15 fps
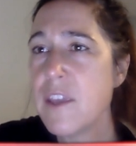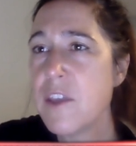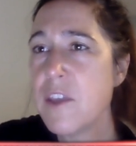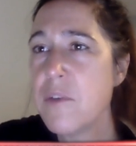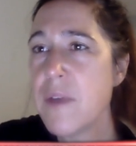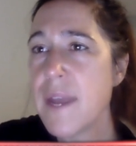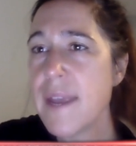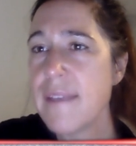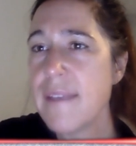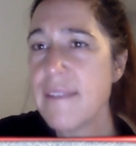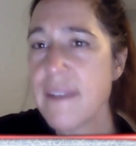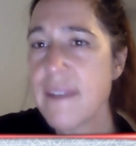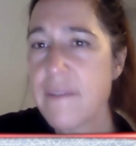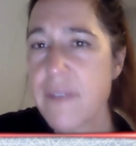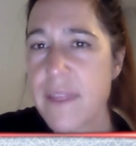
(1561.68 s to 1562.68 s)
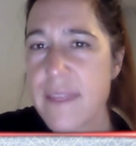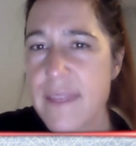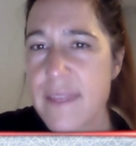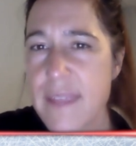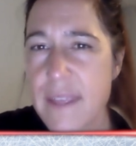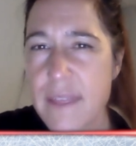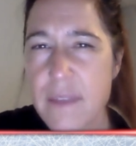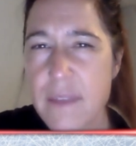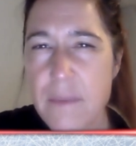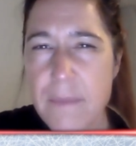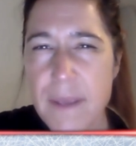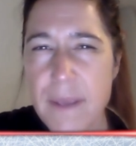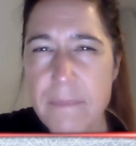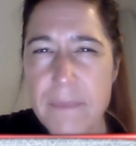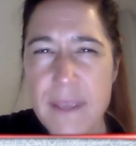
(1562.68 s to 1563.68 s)
Q&A stuff. I think there
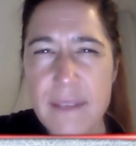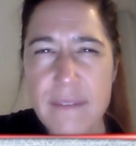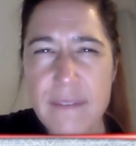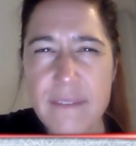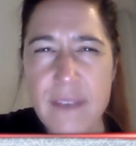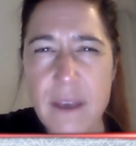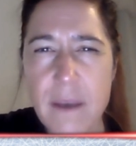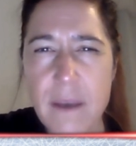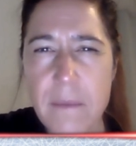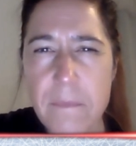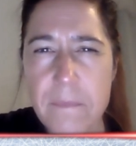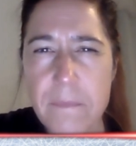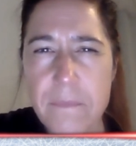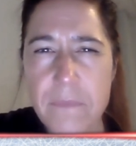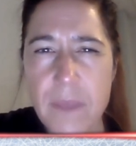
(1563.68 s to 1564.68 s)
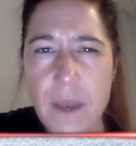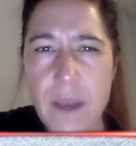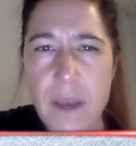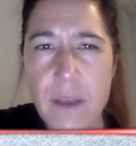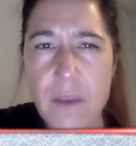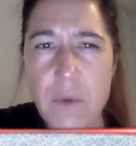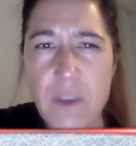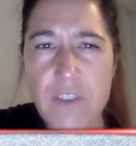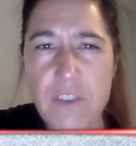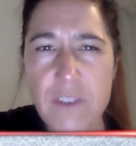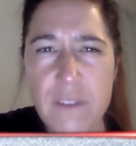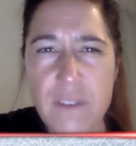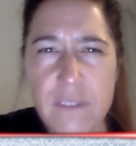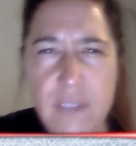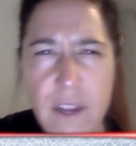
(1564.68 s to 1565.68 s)
might be some
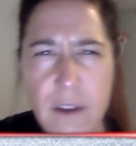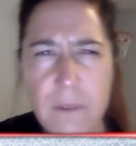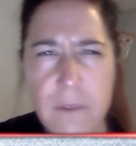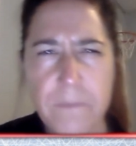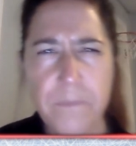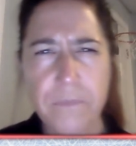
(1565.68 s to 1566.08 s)
questions here.